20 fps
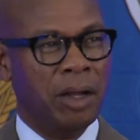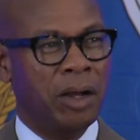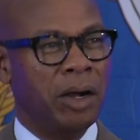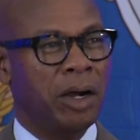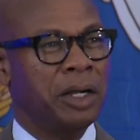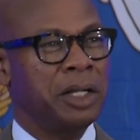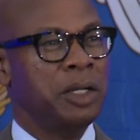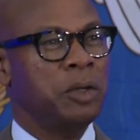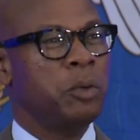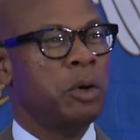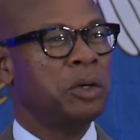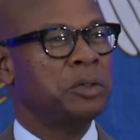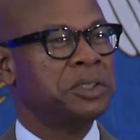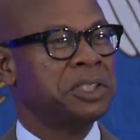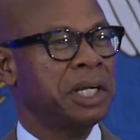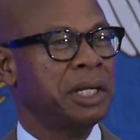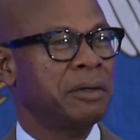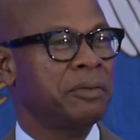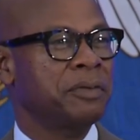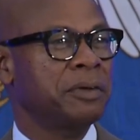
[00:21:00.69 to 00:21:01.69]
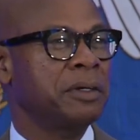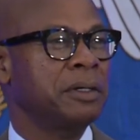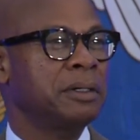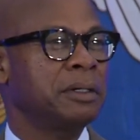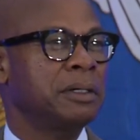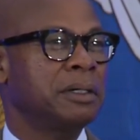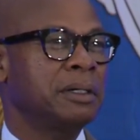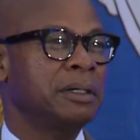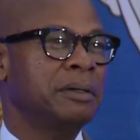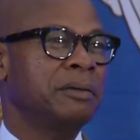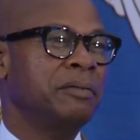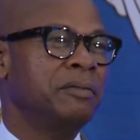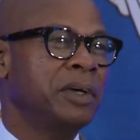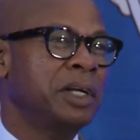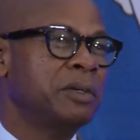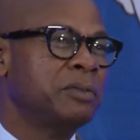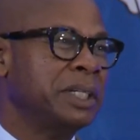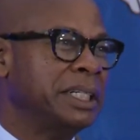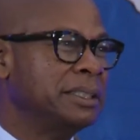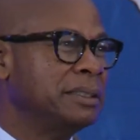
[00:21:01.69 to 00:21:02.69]
or you want Jennifer
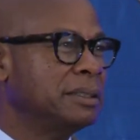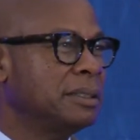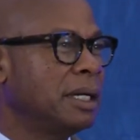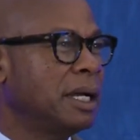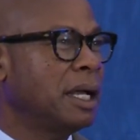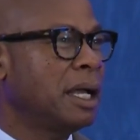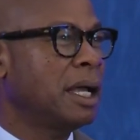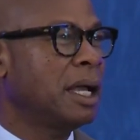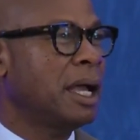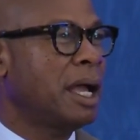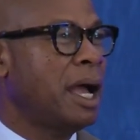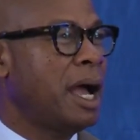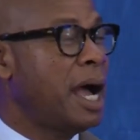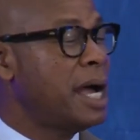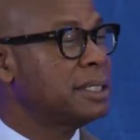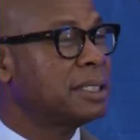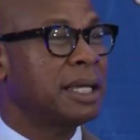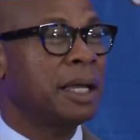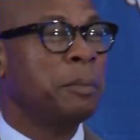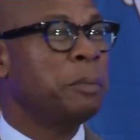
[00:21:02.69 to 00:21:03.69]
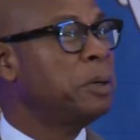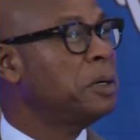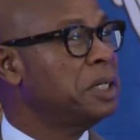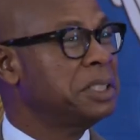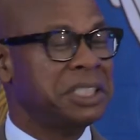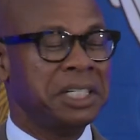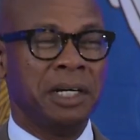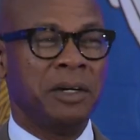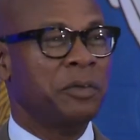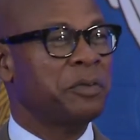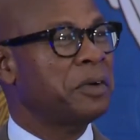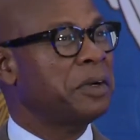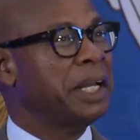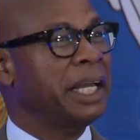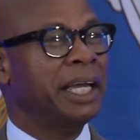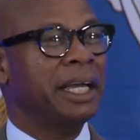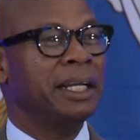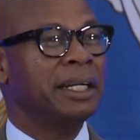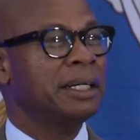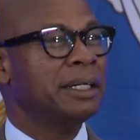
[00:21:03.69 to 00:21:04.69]
Vidrine? I say, Put Jennifer
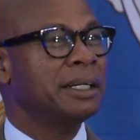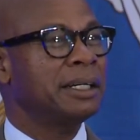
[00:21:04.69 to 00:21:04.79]
in.